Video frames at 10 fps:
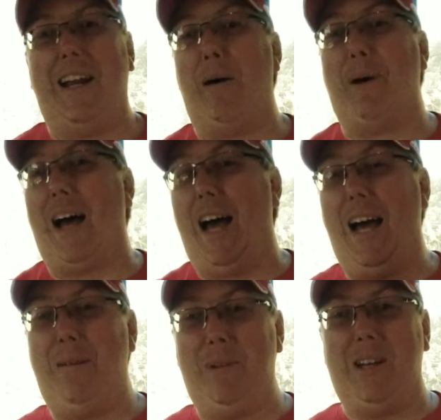Now
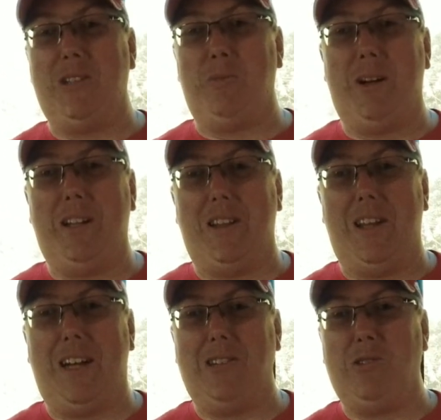behind me is one of the
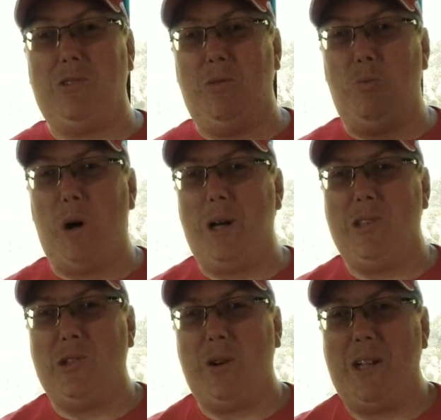things
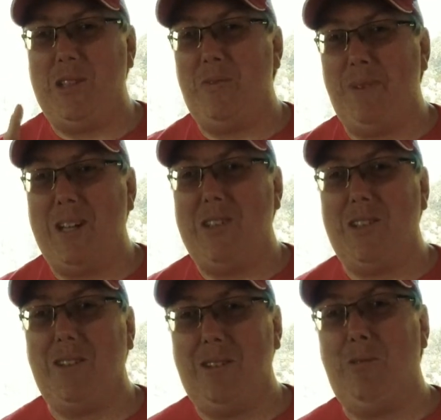One Strange
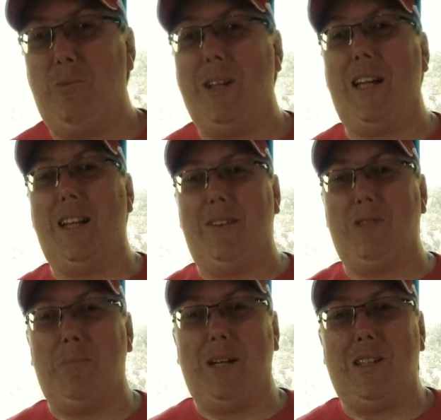Adventure really
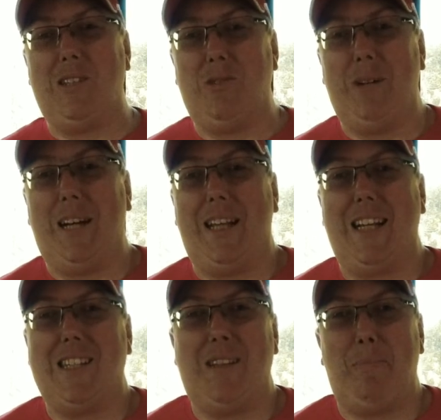loves about this rig, and
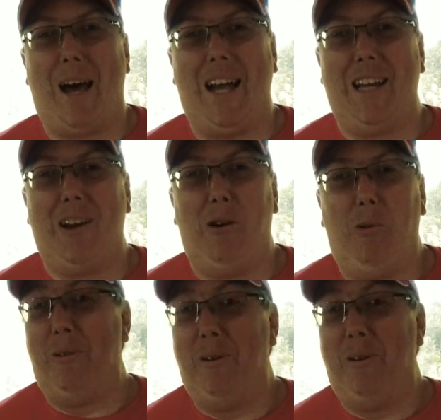that's the patio.